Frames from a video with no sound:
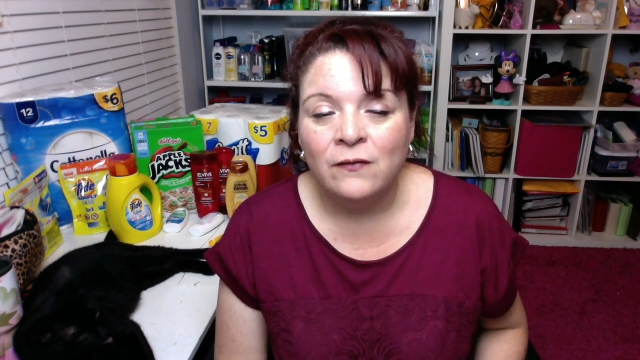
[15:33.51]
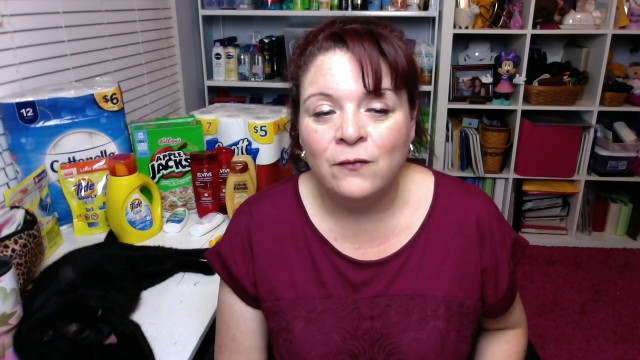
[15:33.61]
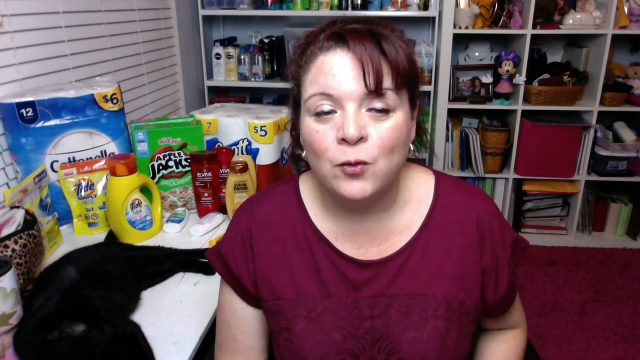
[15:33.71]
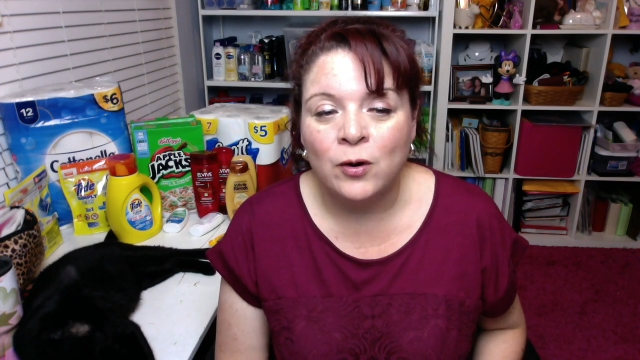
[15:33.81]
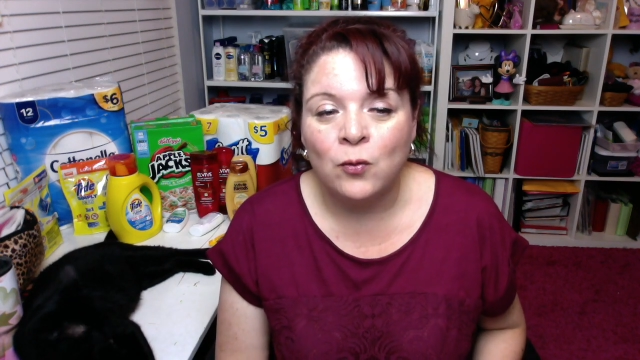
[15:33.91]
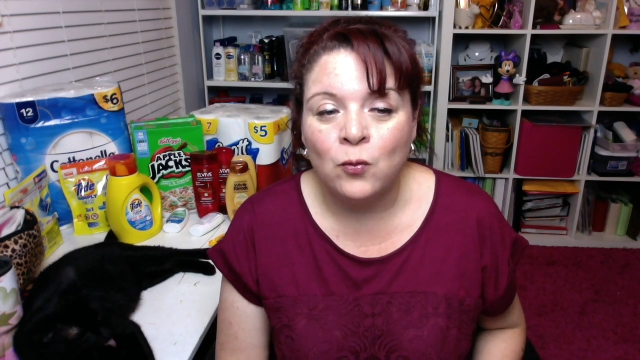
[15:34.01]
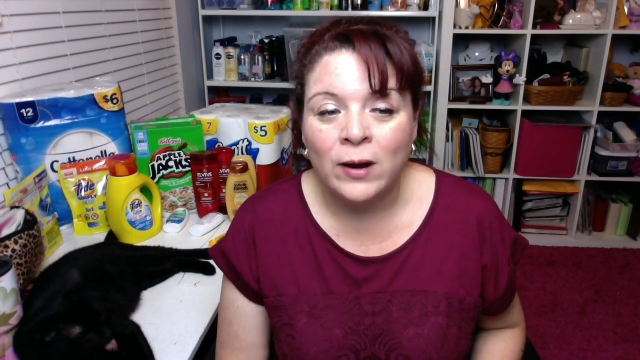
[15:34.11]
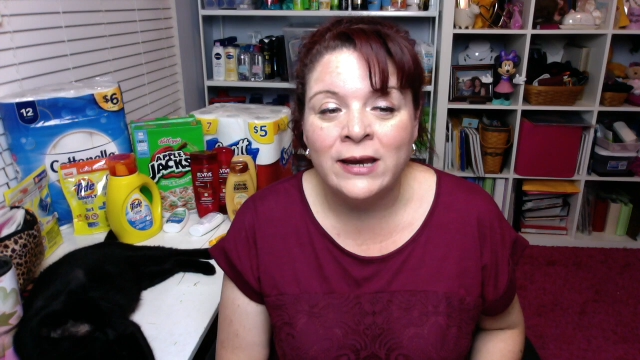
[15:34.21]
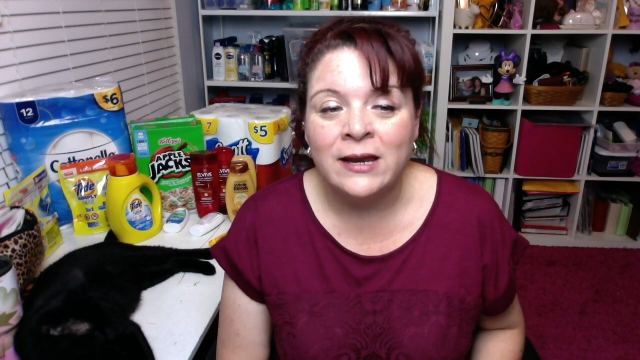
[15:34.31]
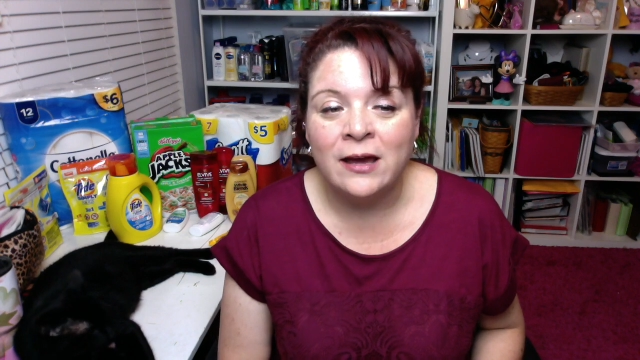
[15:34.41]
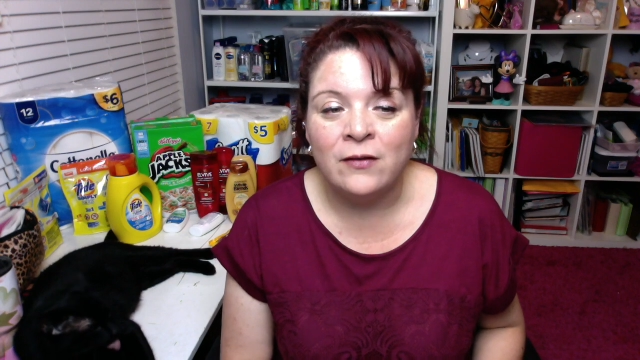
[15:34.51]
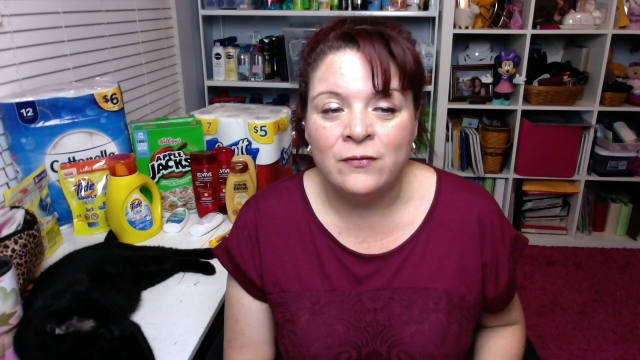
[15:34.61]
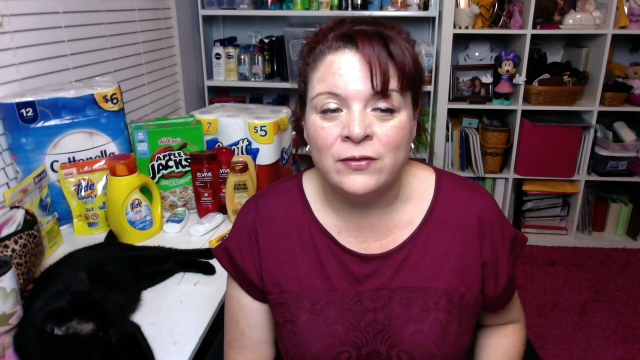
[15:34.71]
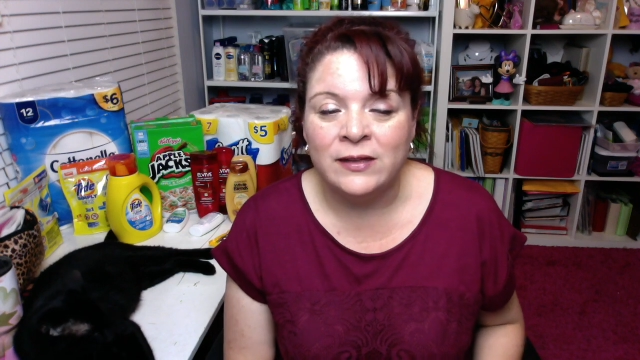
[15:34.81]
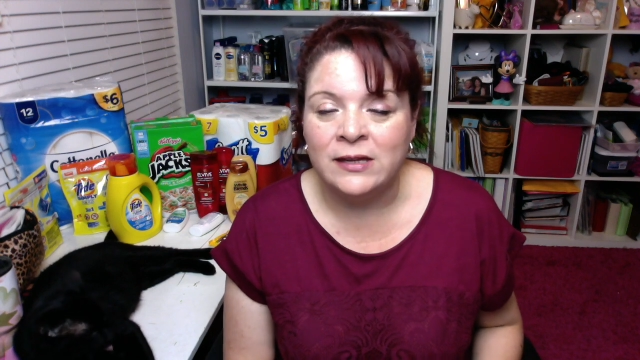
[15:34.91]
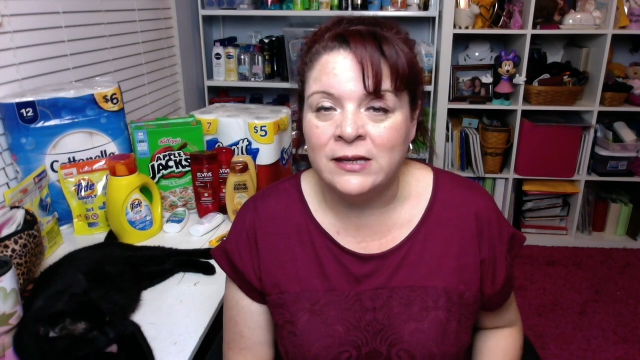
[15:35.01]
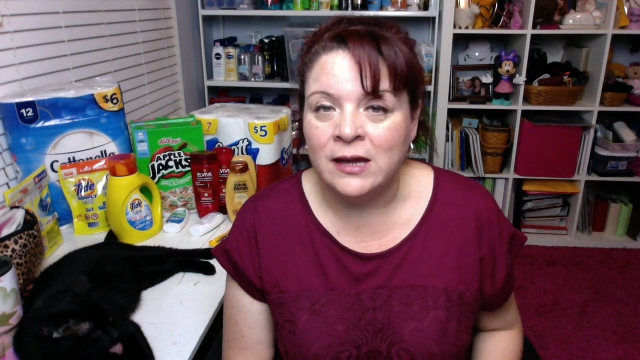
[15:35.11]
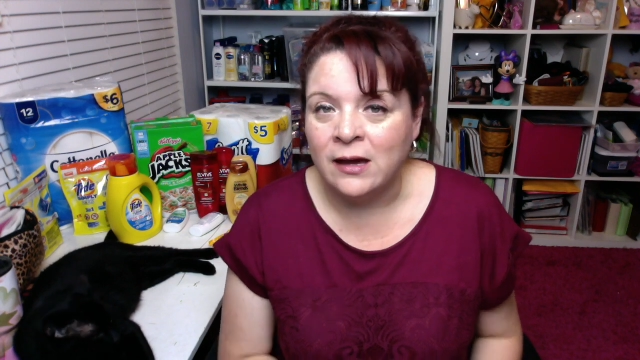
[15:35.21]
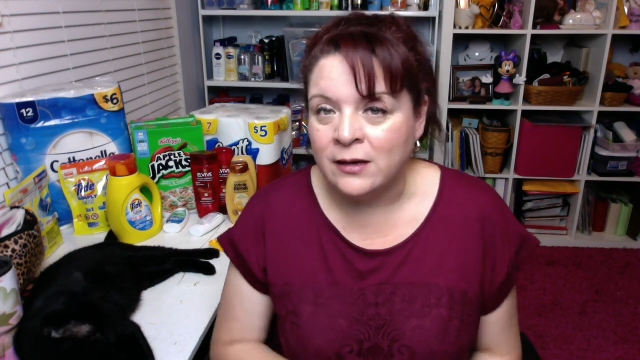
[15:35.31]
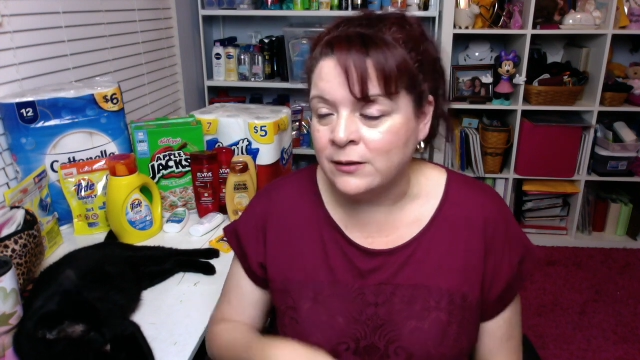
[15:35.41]
for one of the
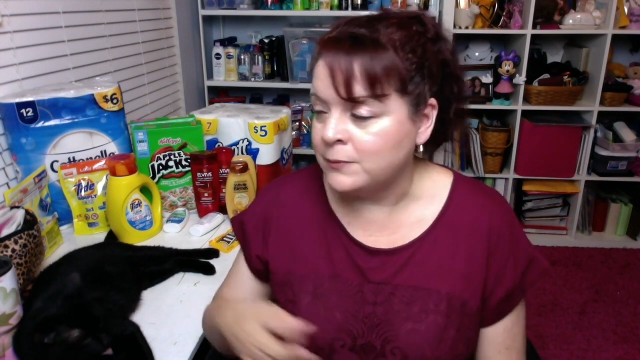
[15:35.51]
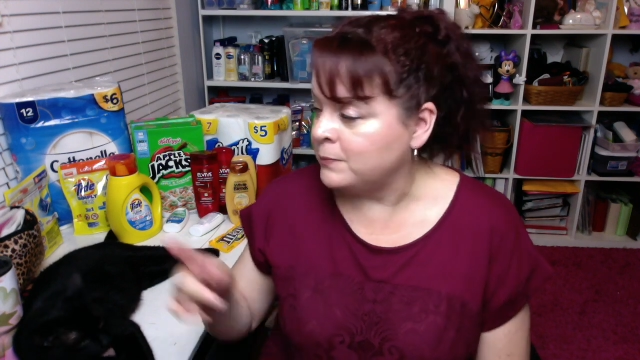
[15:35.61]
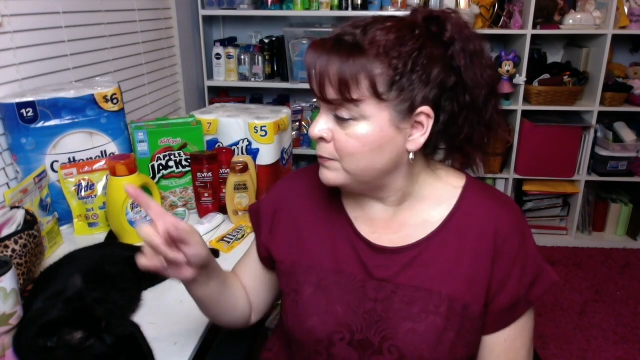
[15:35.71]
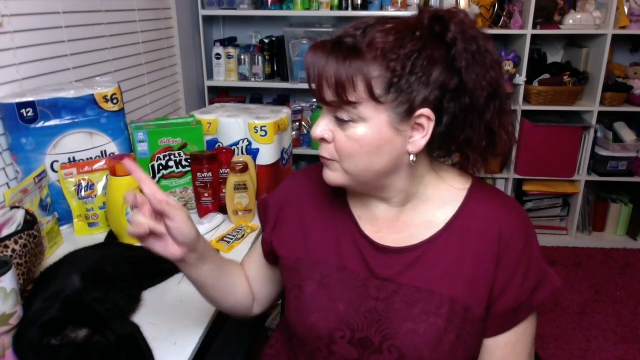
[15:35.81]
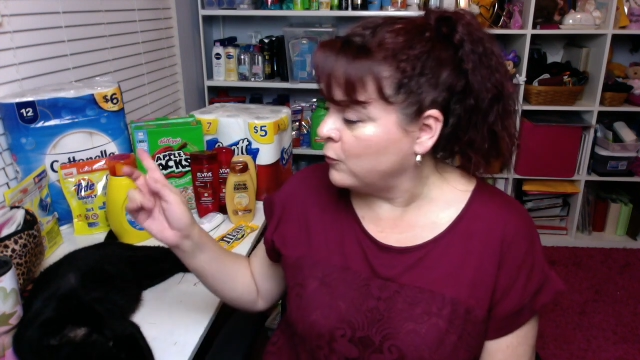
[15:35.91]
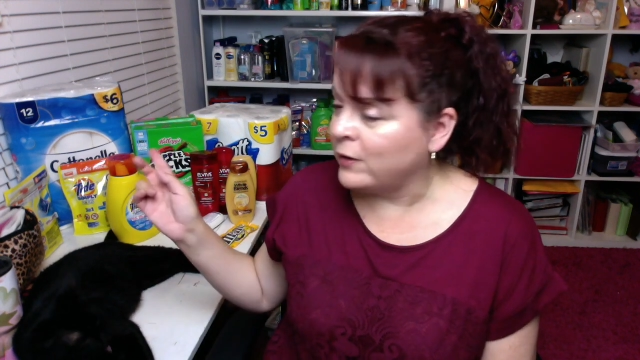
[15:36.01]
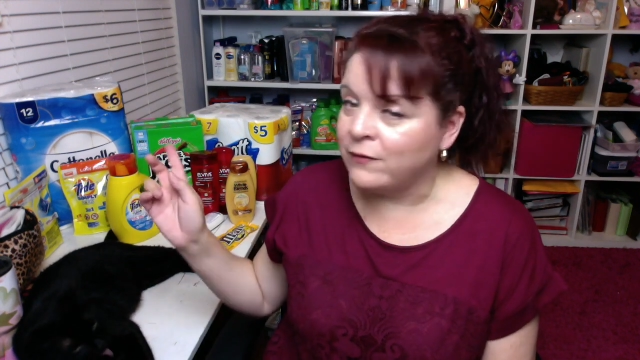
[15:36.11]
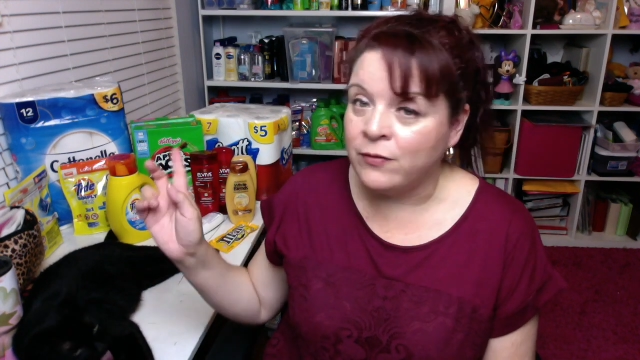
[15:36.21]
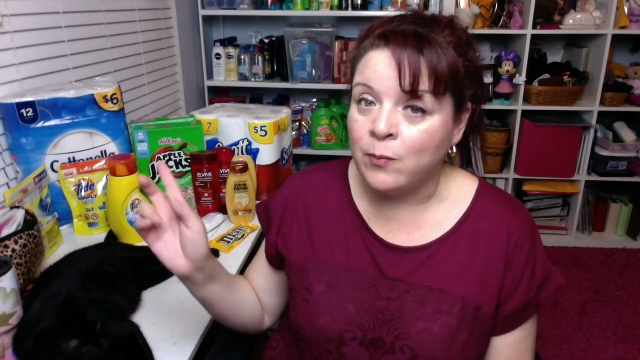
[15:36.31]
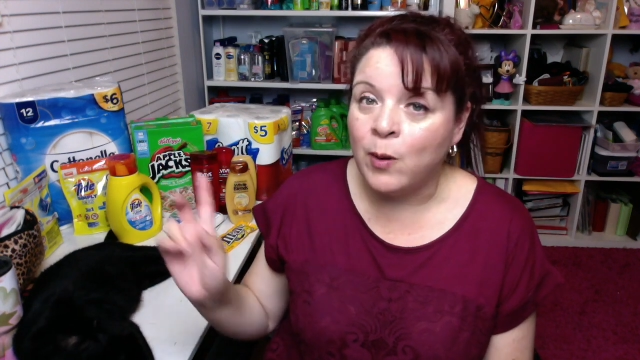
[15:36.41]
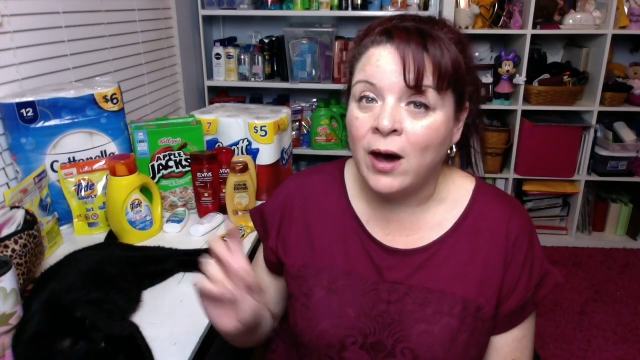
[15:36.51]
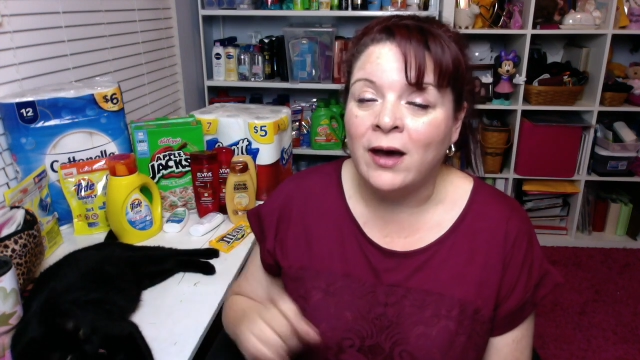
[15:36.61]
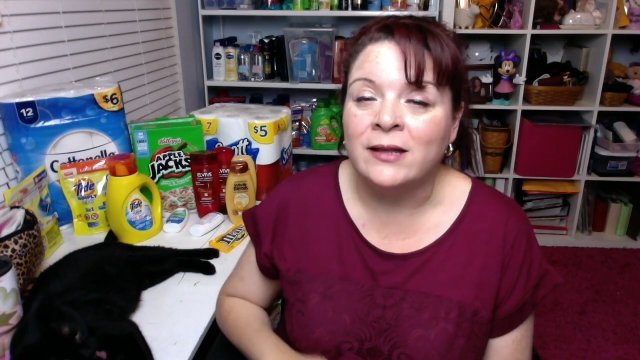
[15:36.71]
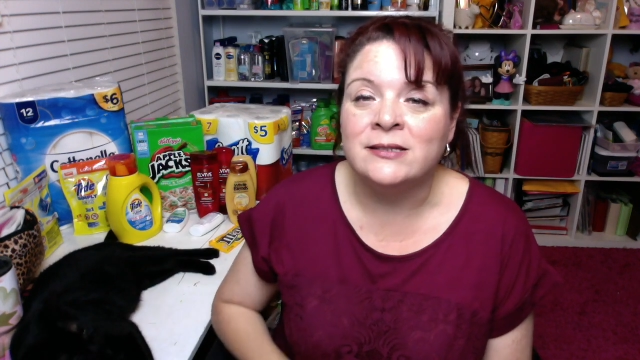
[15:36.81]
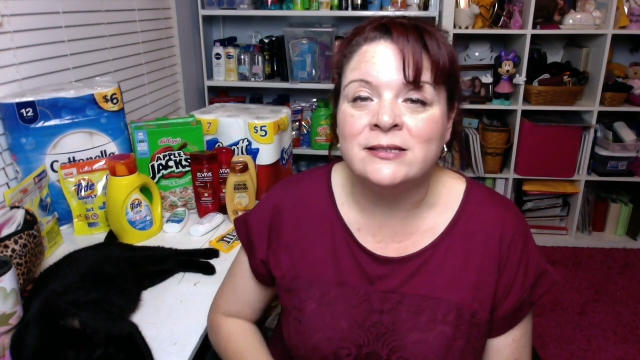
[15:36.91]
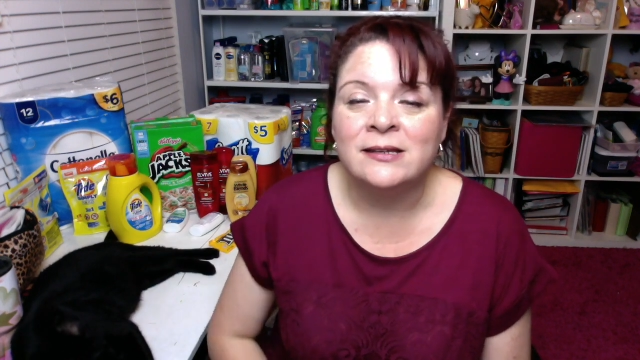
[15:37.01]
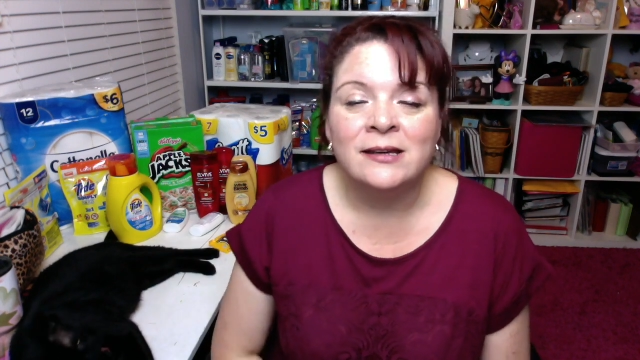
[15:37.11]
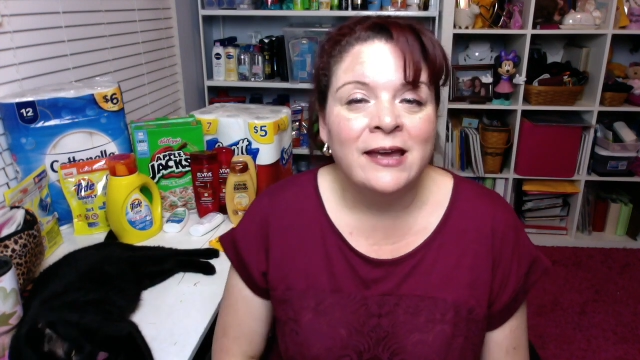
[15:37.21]
um, one of the pods,